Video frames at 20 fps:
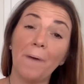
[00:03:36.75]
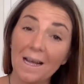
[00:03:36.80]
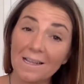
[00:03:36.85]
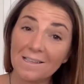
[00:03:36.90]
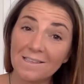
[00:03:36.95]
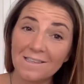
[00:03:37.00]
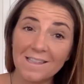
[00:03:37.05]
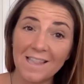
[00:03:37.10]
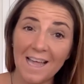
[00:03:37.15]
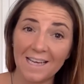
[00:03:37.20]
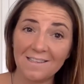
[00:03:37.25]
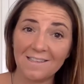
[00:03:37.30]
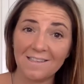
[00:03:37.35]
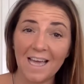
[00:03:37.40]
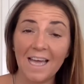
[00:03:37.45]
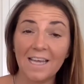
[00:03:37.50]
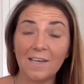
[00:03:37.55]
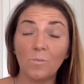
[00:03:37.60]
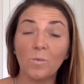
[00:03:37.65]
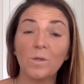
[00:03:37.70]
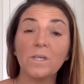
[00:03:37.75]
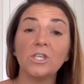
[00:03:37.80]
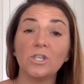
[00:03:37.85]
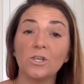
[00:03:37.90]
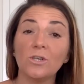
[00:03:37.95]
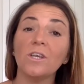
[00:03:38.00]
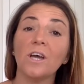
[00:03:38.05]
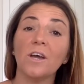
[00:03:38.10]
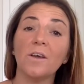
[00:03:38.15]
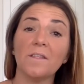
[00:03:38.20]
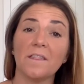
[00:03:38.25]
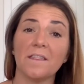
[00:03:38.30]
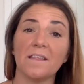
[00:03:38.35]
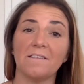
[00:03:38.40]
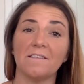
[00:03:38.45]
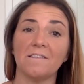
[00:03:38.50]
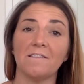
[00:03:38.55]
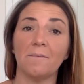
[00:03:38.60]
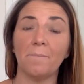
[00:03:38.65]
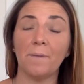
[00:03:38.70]
But that said, we do know that
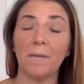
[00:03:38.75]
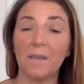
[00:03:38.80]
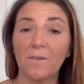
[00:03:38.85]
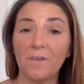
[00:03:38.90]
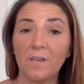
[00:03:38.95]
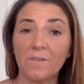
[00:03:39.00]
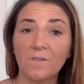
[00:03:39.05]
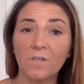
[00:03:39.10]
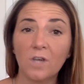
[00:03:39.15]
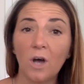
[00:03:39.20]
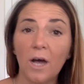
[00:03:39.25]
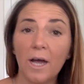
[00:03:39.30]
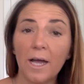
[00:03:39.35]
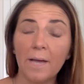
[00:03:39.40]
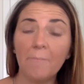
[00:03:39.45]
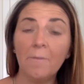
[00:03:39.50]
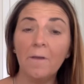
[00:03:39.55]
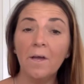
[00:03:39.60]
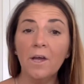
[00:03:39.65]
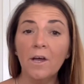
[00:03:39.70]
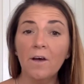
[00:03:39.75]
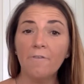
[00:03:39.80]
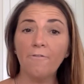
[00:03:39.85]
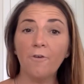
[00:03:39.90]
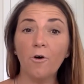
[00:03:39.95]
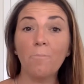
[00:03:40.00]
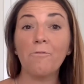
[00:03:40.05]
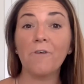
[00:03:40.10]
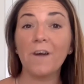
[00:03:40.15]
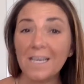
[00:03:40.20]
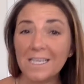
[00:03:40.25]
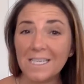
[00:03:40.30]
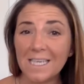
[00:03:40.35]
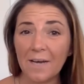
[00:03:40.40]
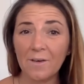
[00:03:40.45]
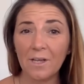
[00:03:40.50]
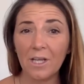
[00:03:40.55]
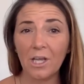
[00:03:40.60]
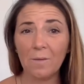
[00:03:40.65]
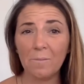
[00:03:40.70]
this is a period of time for
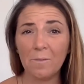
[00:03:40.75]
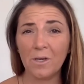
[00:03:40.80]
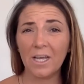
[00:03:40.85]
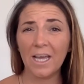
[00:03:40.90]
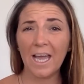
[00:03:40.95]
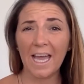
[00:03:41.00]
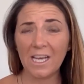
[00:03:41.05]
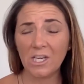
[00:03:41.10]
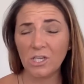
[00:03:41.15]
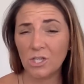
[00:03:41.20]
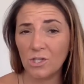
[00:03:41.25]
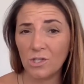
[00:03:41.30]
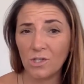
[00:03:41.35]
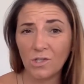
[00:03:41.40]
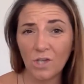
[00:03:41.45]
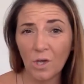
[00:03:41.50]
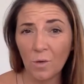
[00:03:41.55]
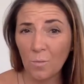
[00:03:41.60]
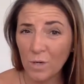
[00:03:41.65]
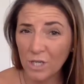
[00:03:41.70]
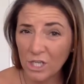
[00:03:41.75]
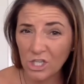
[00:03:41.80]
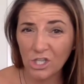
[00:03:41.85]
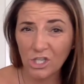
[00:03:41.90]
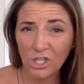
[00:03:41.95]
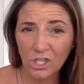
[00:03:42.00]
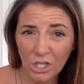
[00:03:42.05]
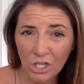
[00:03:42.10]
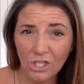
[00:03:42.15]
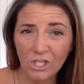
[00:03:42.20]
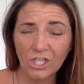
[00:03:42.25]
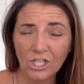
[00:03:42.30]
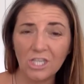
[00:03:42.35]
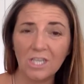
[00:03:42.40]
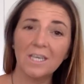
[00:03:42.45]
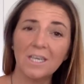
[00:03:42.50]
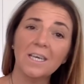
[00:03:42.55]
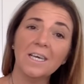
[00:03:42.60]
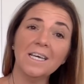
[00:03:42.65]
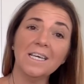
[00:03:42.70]
breakdown in communication. So we should